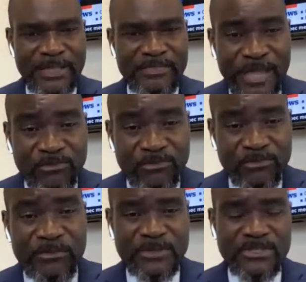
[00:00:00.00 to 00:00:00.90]
that we
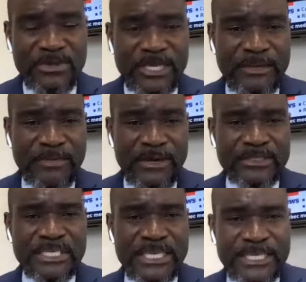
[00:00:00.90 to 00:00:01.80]
must be talking
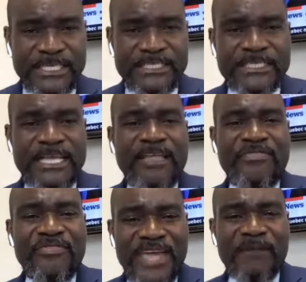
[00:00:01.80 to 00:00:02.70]
about is
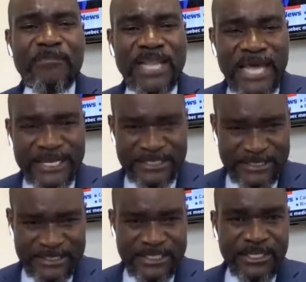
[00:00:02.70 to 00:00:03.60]
their
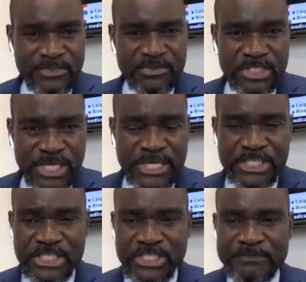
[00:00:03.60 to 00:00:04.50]
plans to
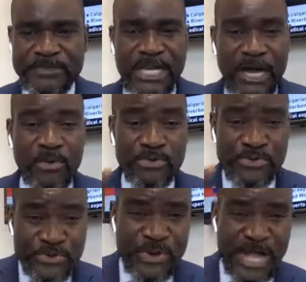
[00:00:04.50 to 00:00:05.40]
change how
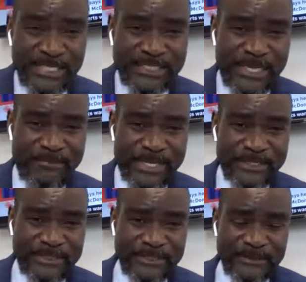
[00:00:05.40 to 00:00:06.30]
you as
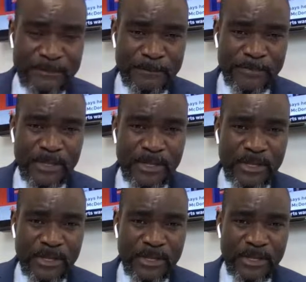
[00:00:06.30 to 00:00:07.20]
Zambians
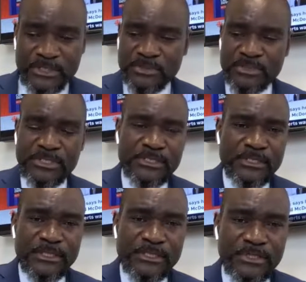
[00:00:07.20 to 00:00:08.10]
constitute
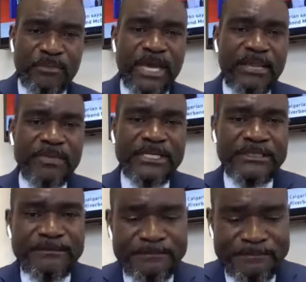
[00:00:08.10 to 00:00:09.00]
your parliament.
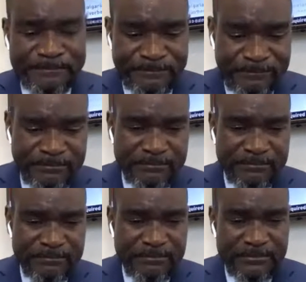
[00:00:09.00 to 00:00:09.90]

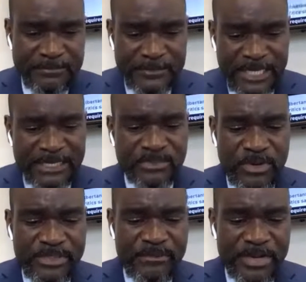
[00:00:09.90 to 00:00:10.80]
That is where
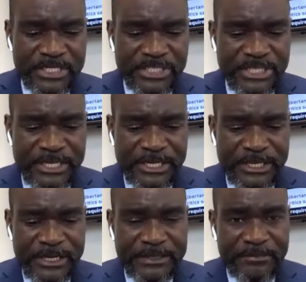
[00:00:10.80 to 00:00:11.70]
the
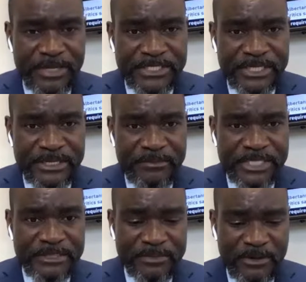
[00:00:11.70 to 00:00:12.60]

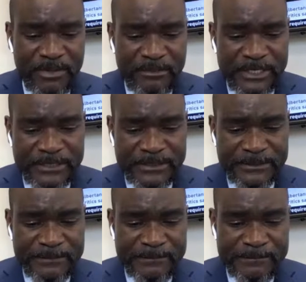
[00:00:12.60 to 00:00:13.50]
major problem is.
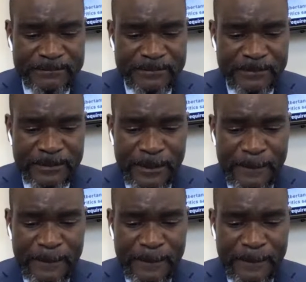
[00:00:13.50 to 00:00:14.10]
Okay?